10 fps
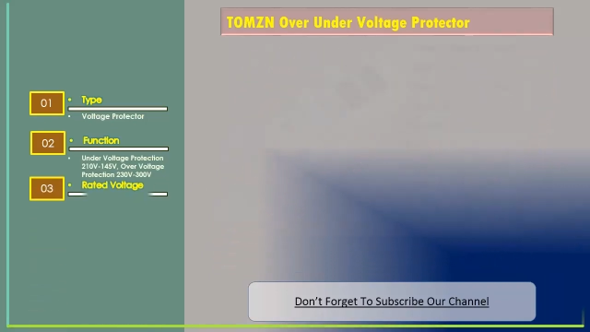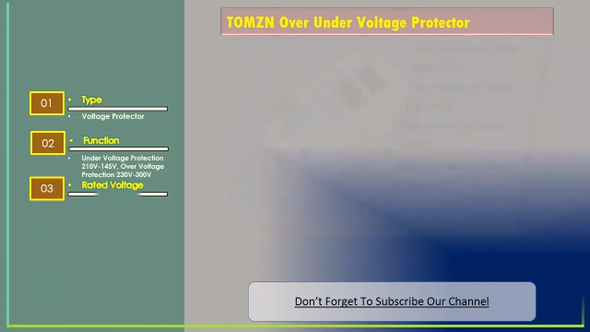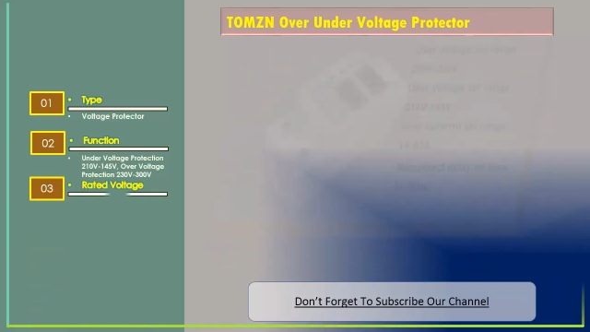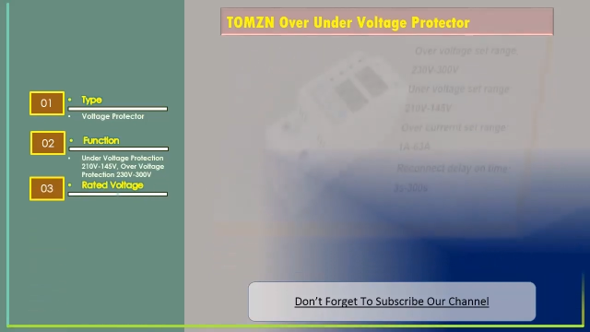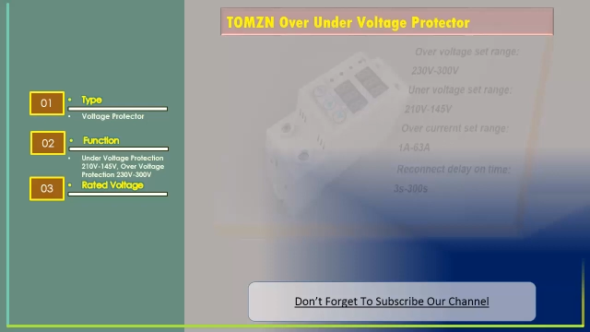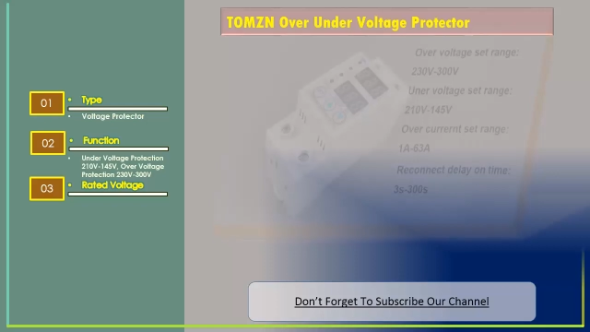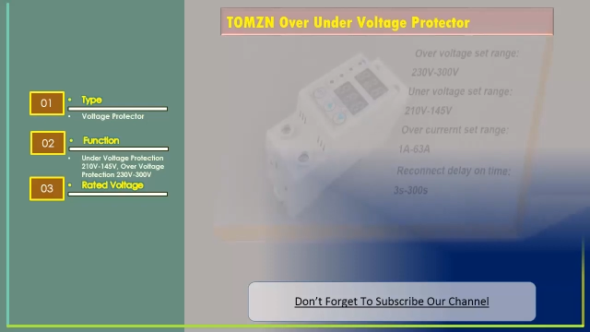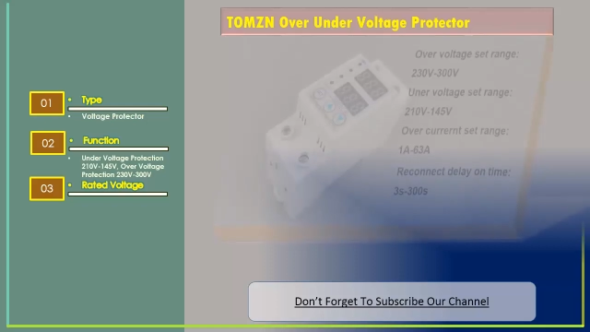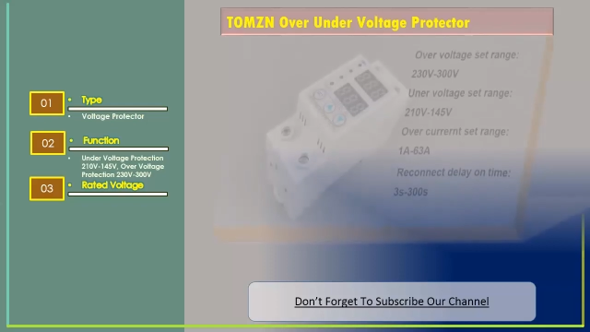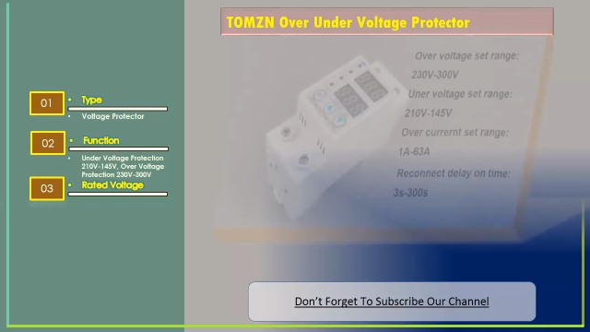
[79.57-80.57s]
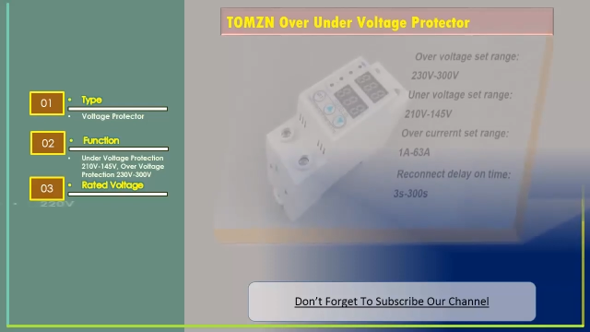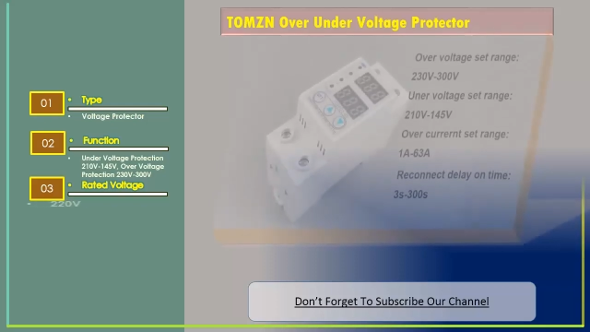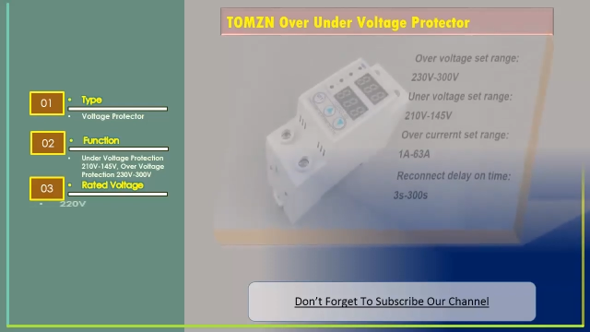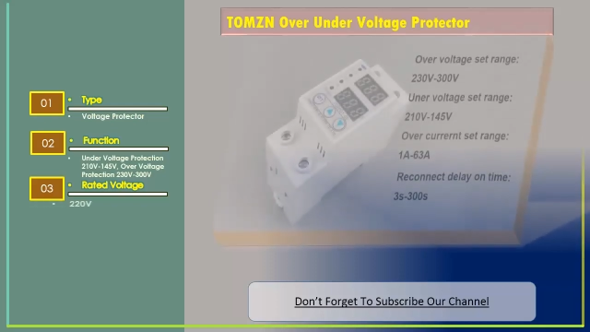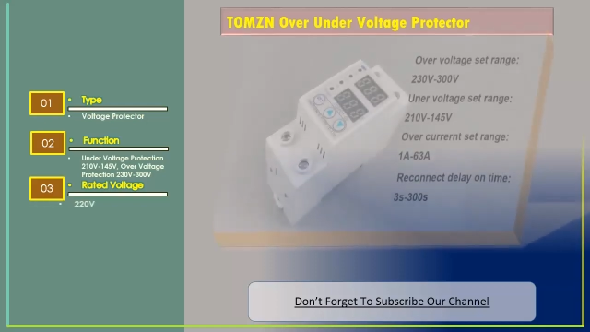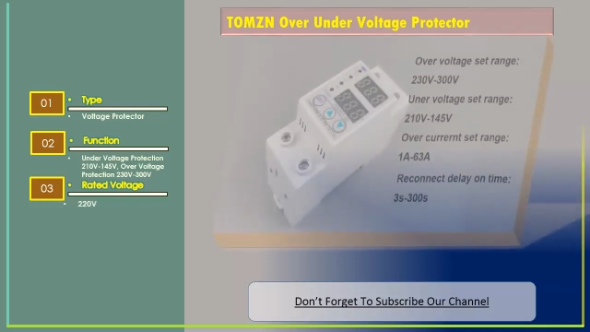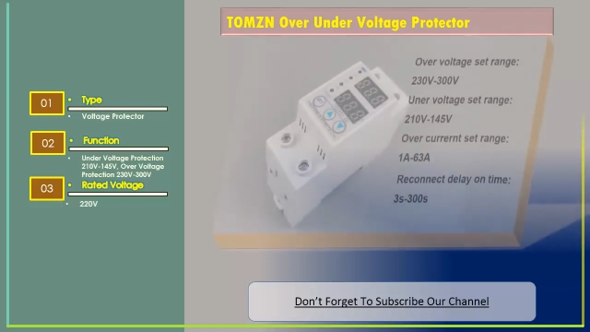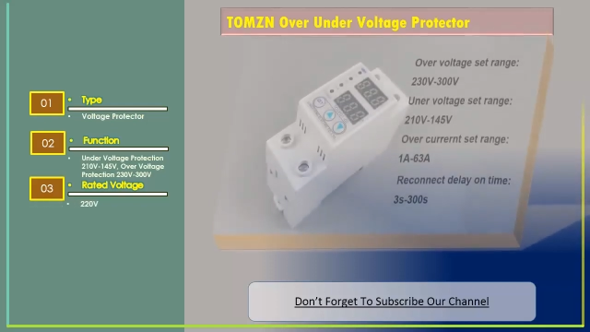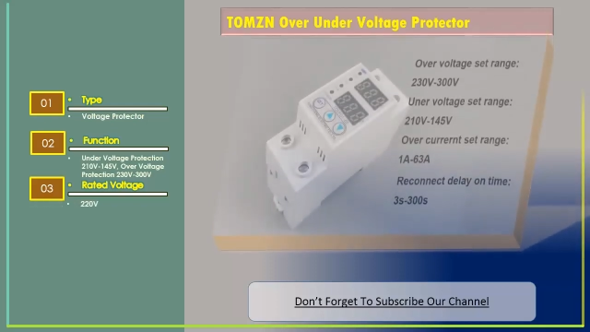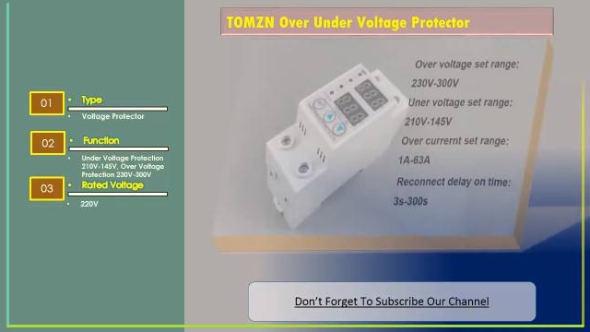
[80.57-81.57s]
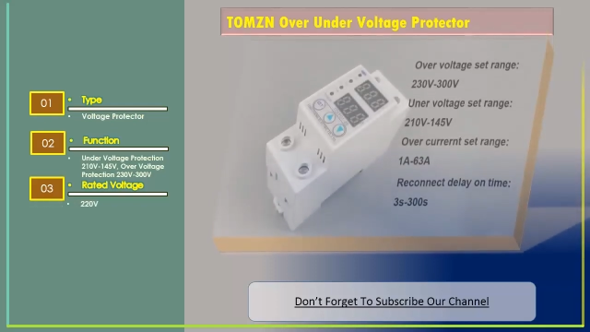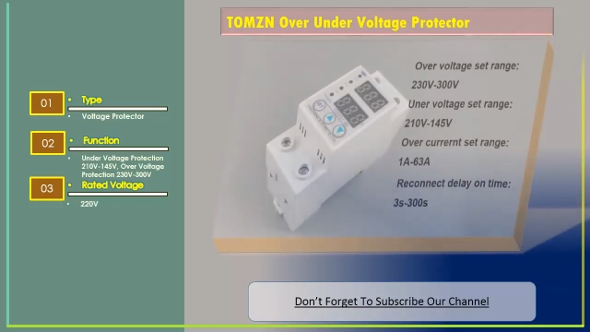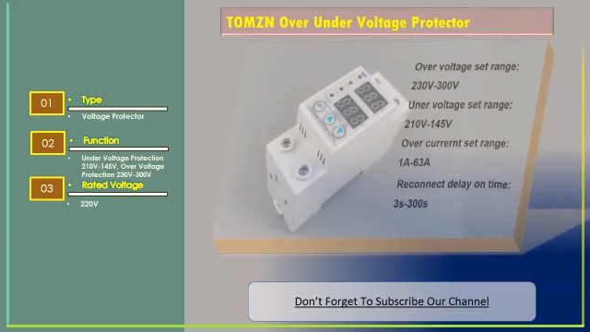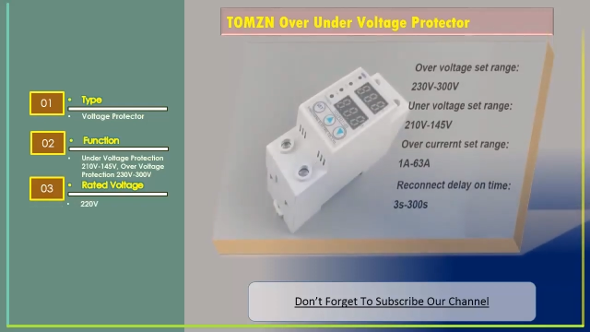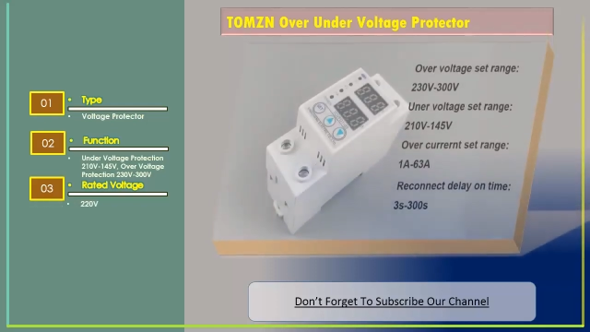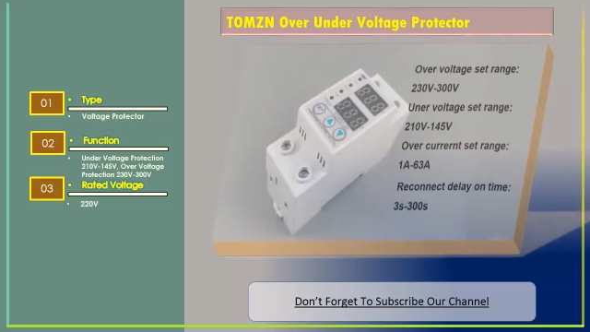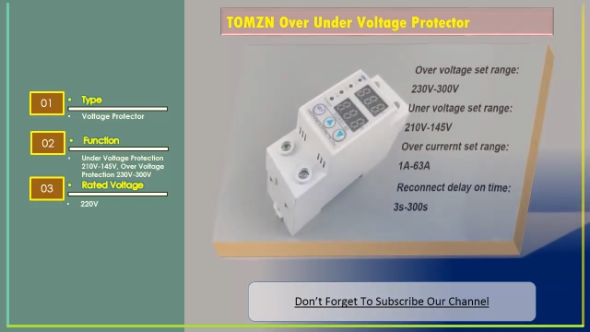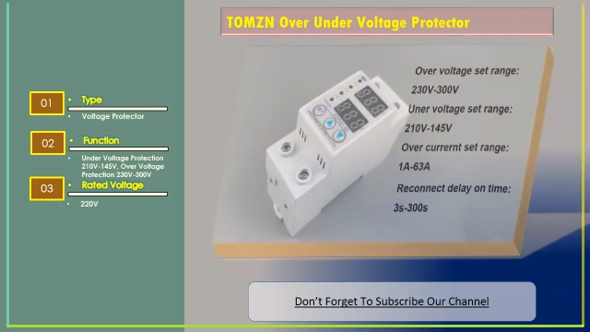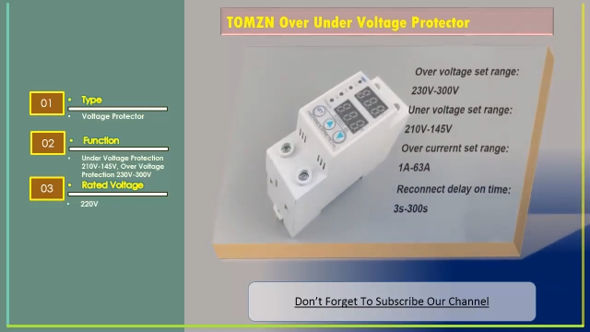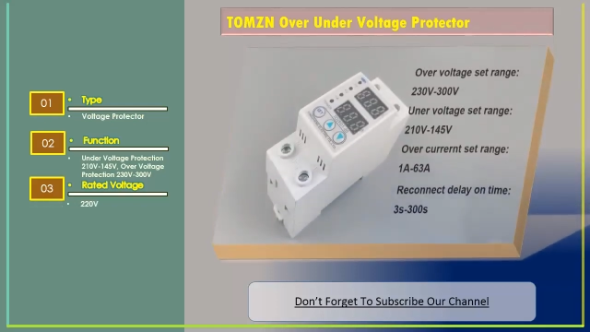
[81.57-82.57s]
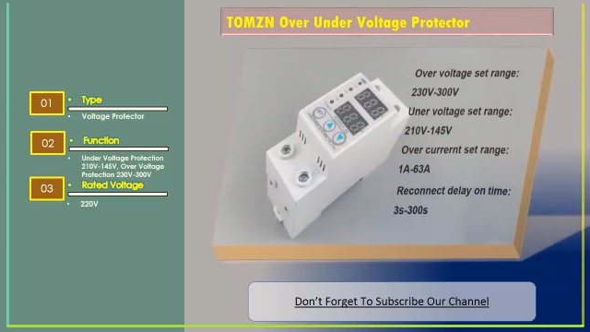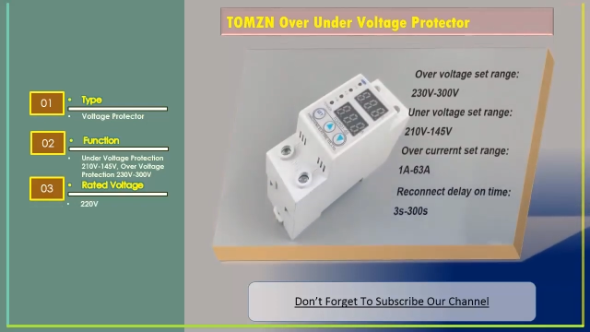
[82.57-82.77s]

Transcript: (no speaker visible)